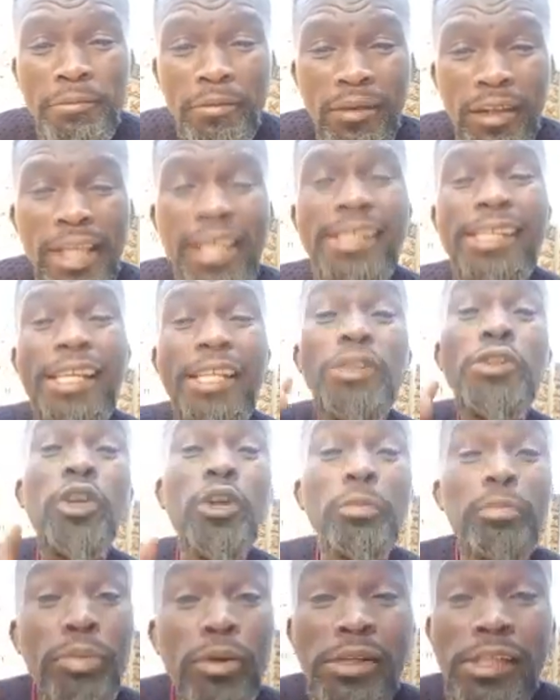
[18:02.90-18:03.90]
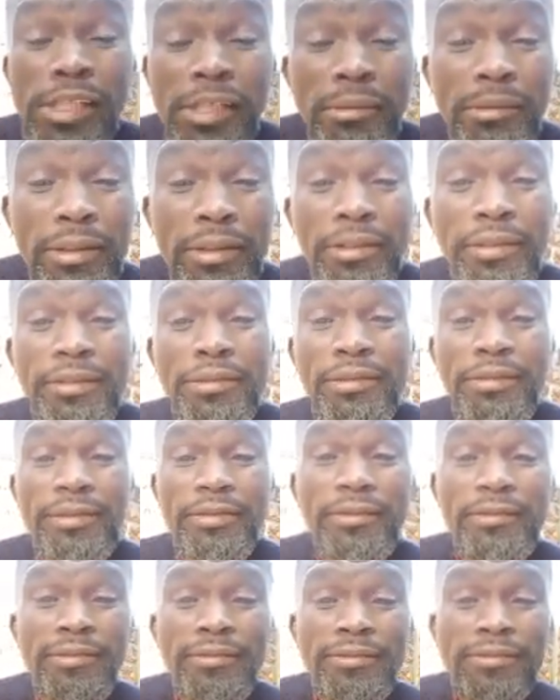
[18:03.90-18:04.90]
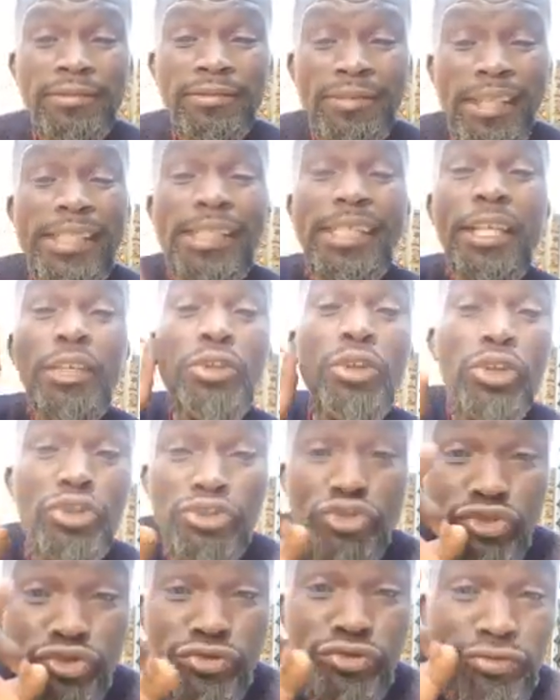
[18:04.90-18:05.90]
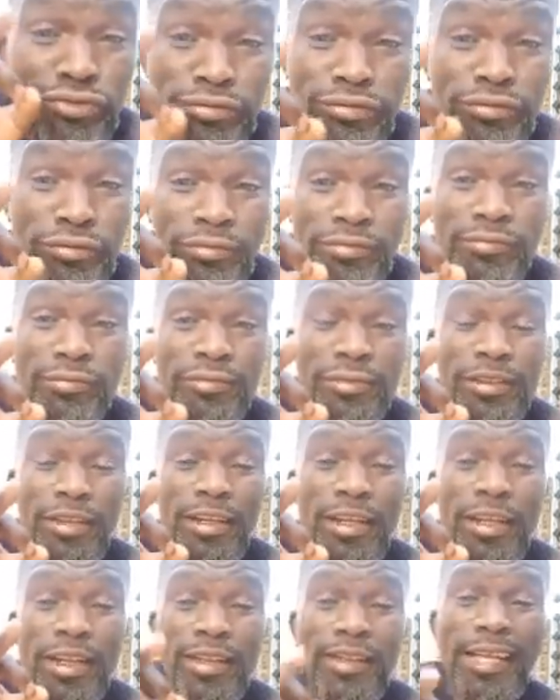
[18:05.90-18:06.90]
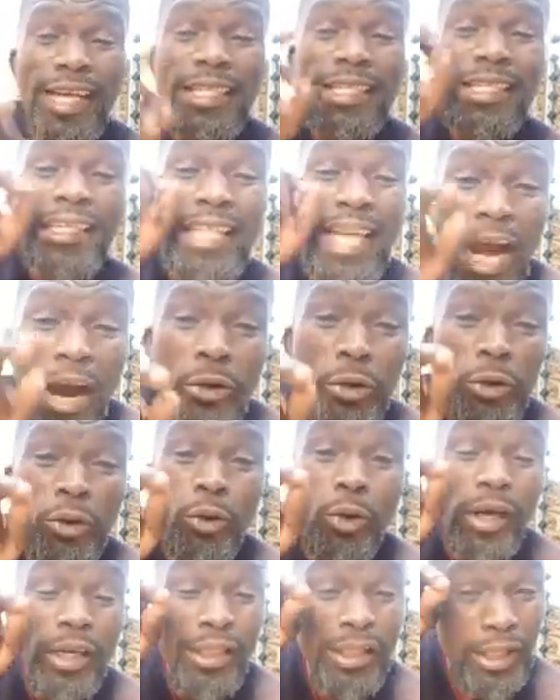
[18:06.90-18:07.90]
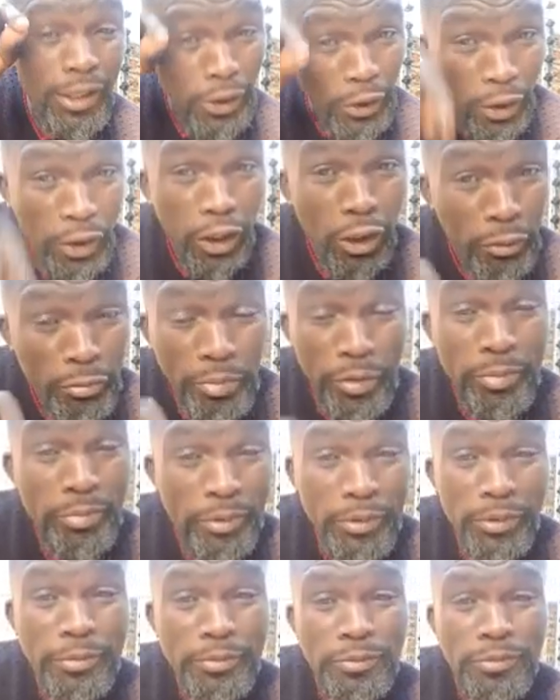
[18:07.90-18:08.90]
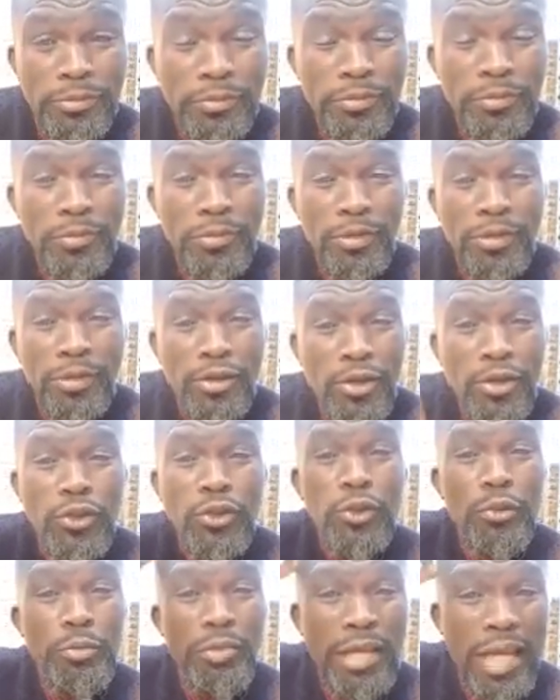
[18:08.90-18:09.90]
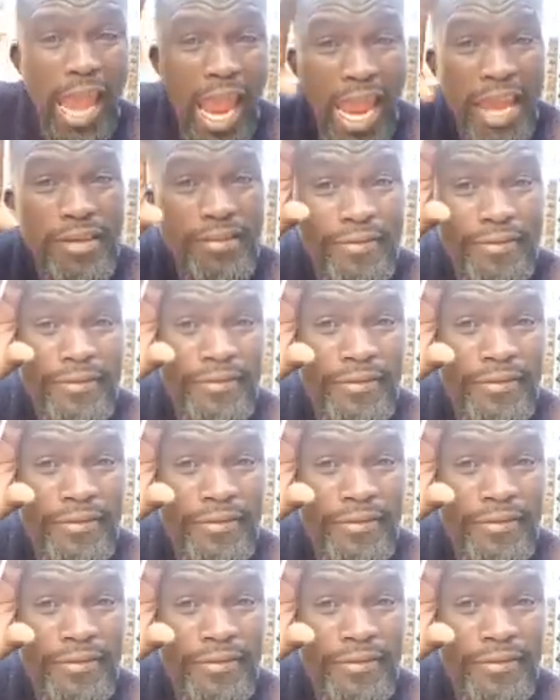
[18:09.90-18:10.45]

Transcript: is it not possible? Is it not true that now you want the local people to behave